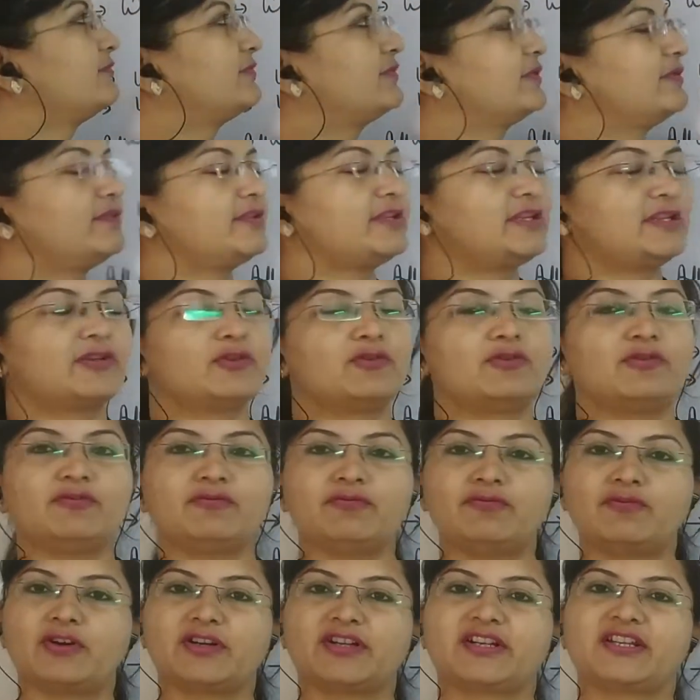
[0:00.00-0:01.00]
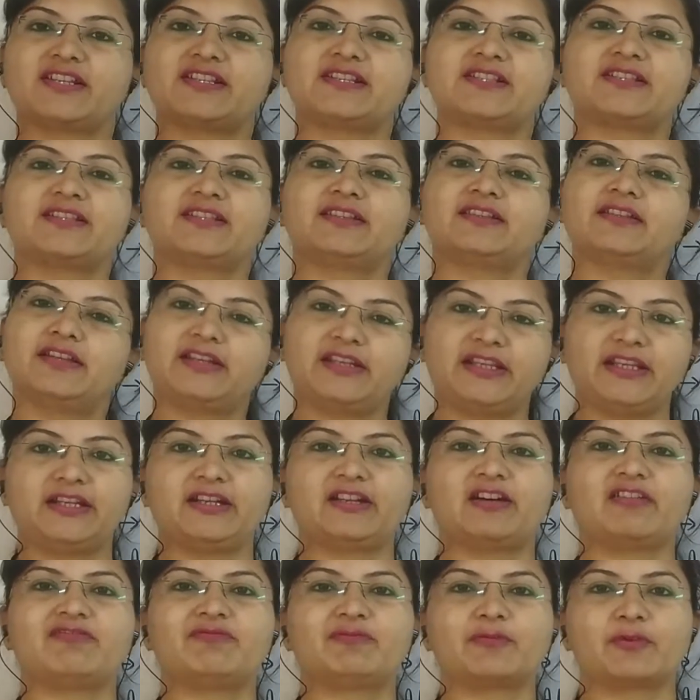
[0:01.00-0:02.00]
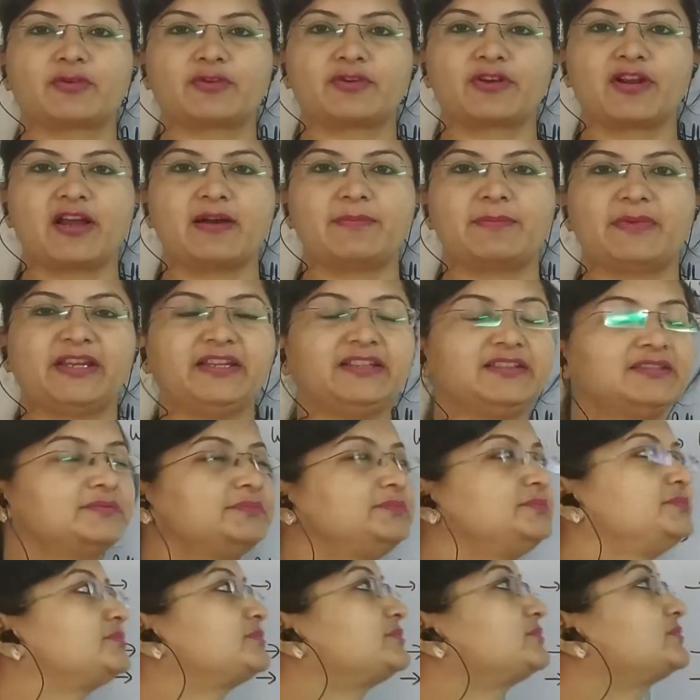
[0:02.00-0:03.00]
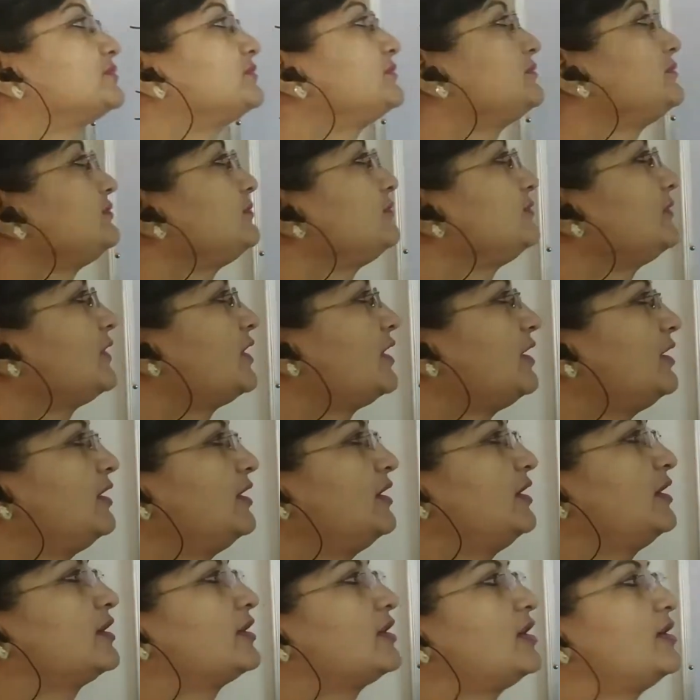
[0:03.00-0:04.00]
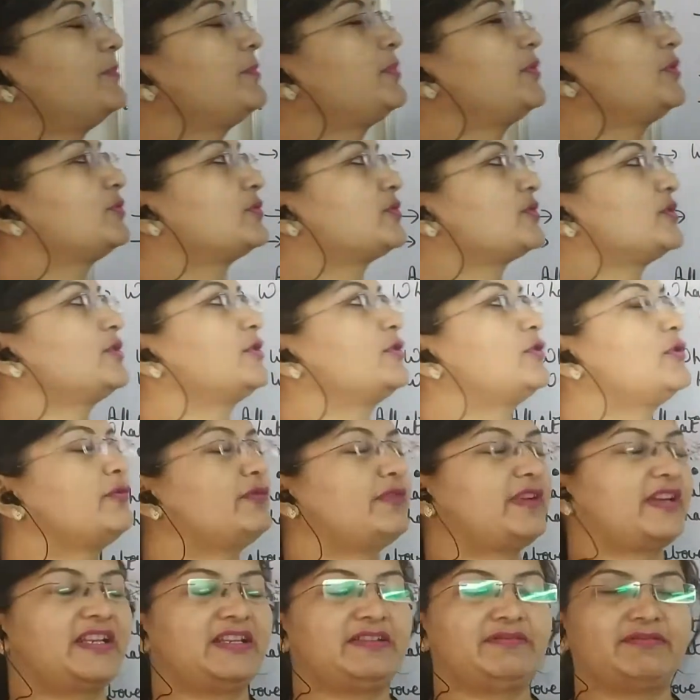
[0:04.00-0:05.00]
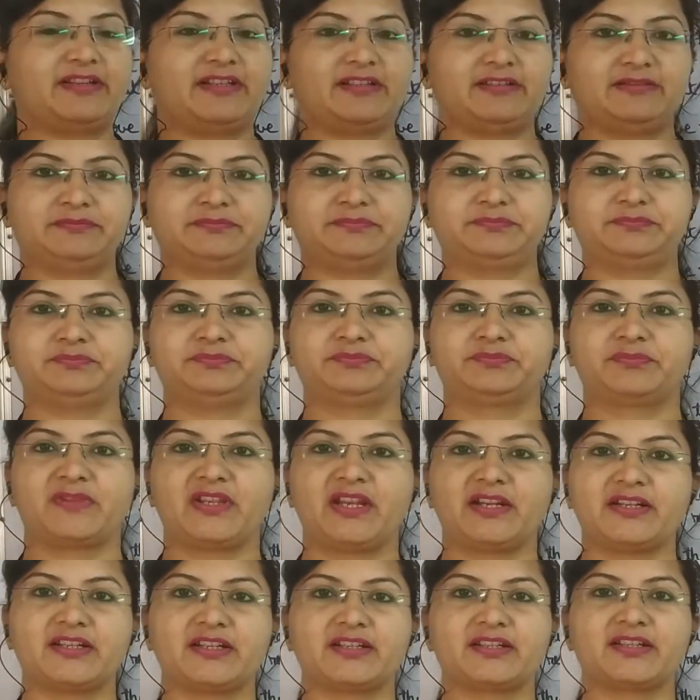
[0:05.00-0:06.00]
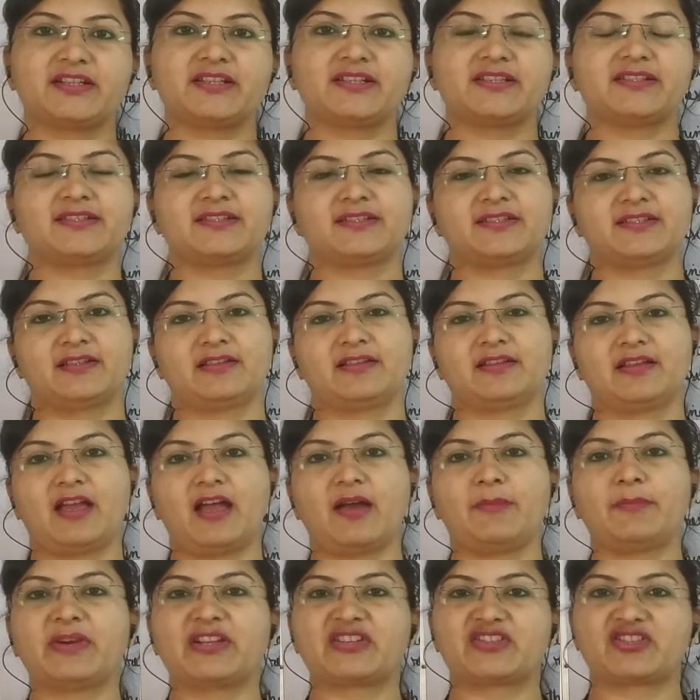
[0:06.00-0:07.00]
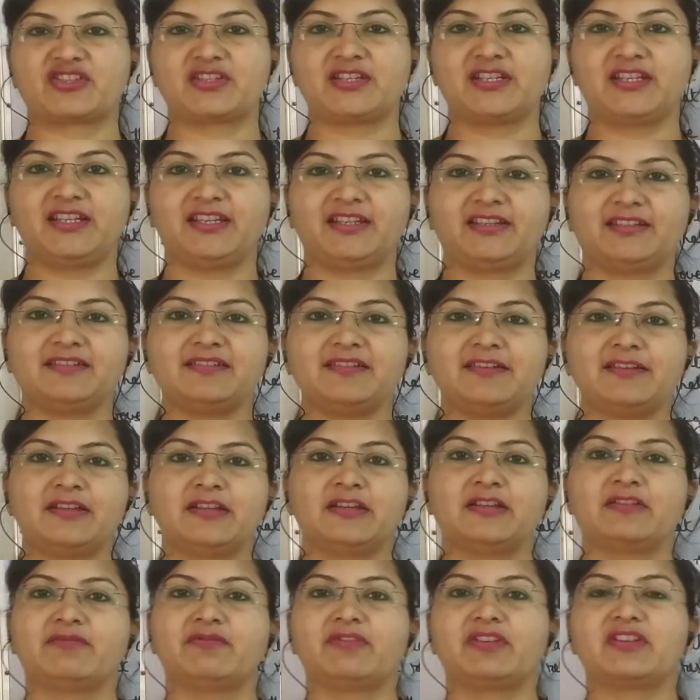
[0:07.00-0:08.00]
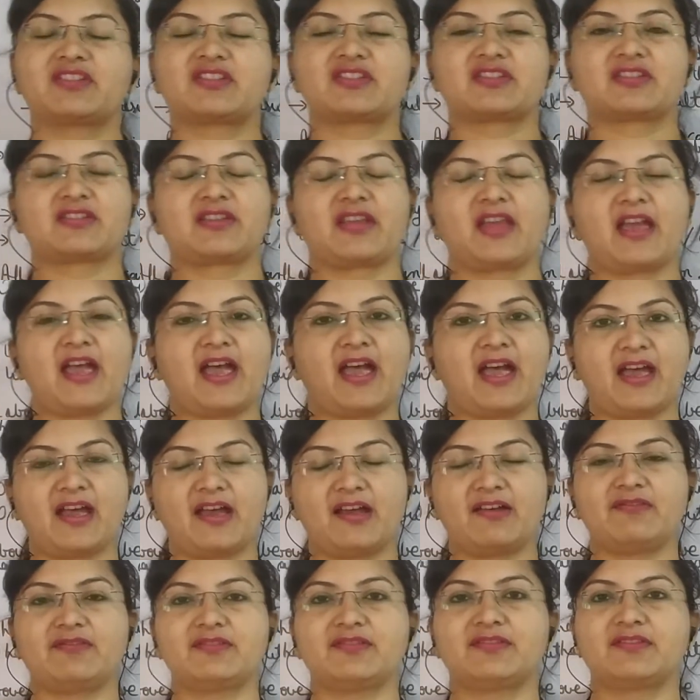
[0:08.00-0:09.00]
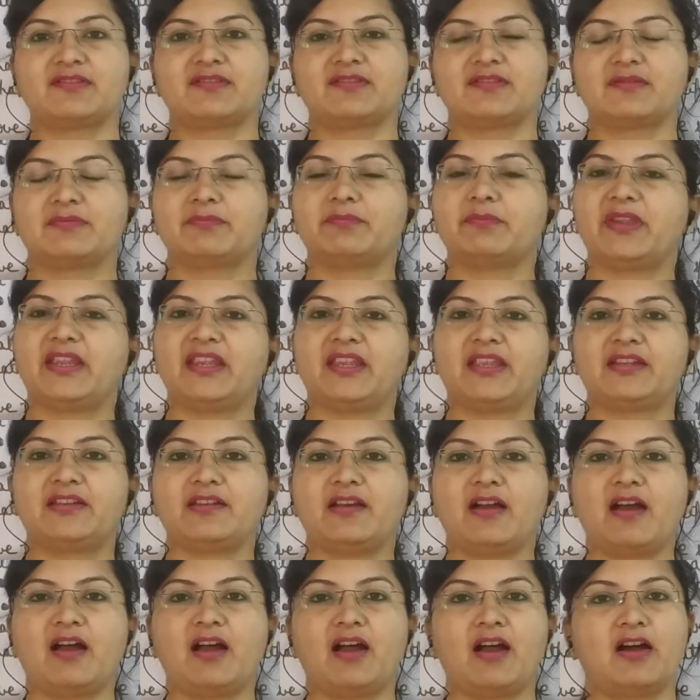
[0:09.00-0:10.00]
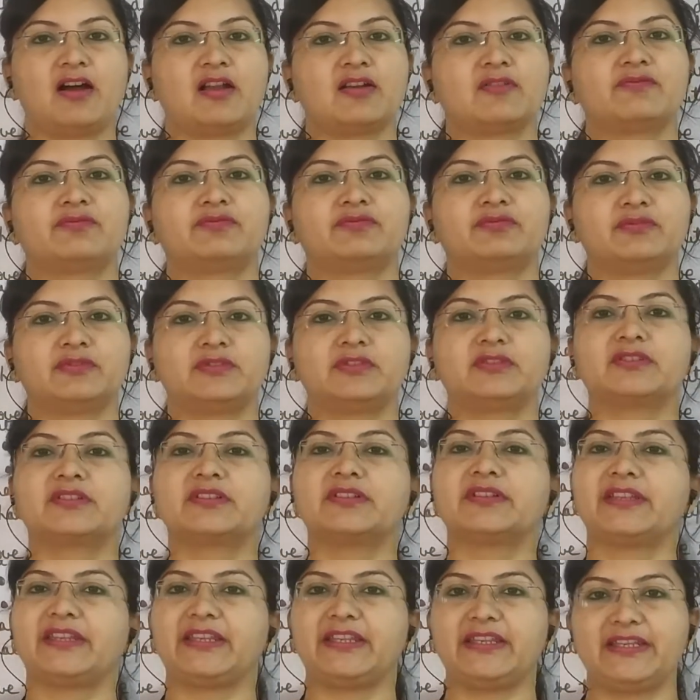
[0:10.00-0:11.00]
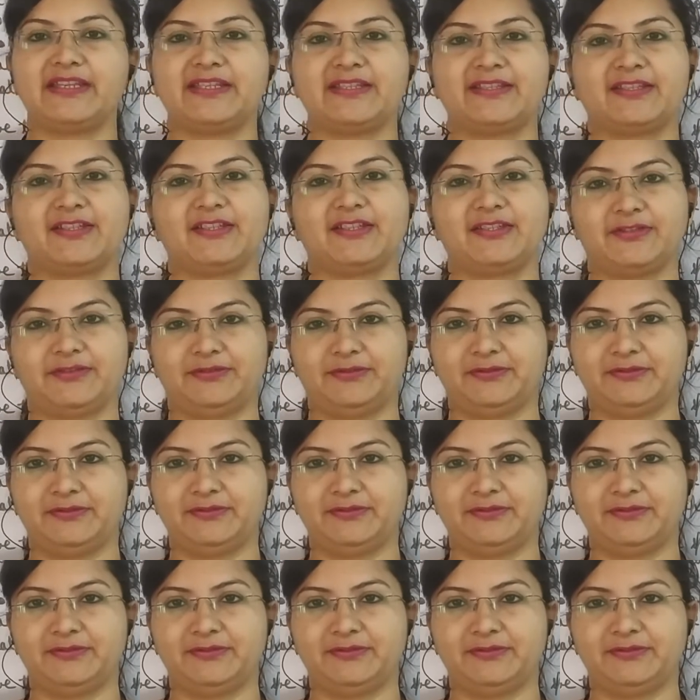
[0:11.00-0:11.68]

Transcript: we will know what is the need of programming. Computer know very well that it is a machine which has made our work easier.